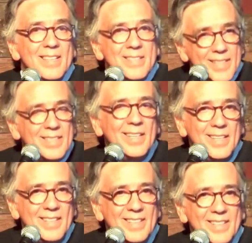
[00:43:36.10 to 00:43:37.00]

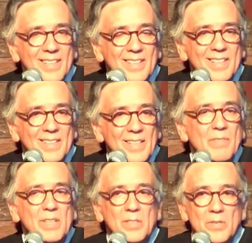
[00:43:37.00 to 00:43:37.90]
Sidney,
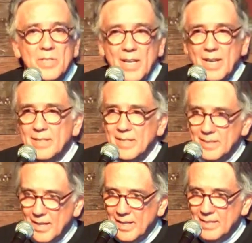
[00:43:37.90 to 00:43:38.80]
loving Lucy as
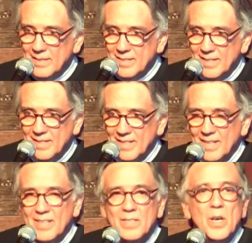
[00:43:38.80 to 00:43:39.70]
he does,
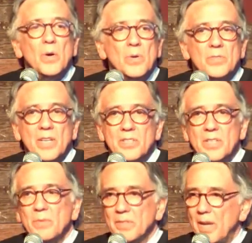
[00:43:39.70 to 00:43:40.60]
knows that
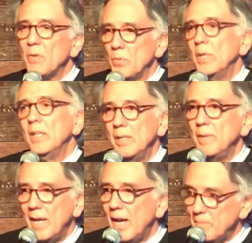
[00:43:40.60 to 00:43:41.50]
she will never really
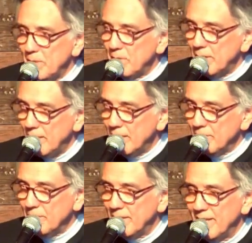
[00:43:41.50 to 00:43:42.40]
be happy with
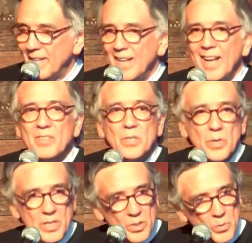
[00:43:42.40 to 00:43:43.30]
him. And so
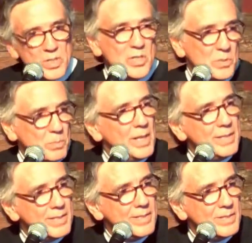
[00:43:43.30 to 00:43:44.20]
he switches
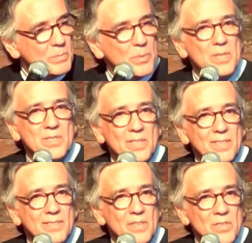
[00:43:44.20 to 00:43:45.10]
places in
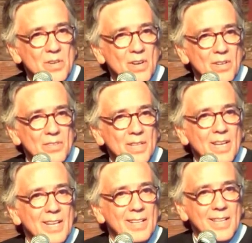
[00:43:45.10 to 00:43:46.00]
prison with Charles,
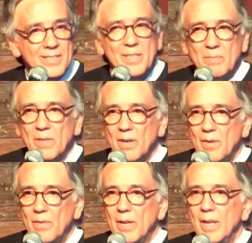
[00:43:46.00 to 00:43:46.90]
lets him
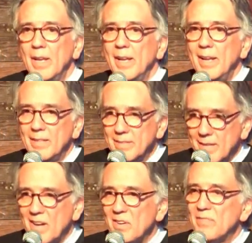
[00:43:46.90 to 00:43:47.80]
go, and
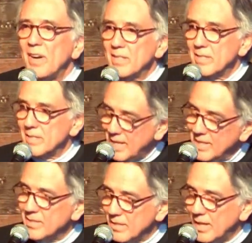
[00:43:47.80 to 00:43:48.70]
sacrifices
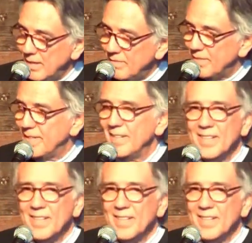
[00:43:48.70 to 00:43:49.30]
his life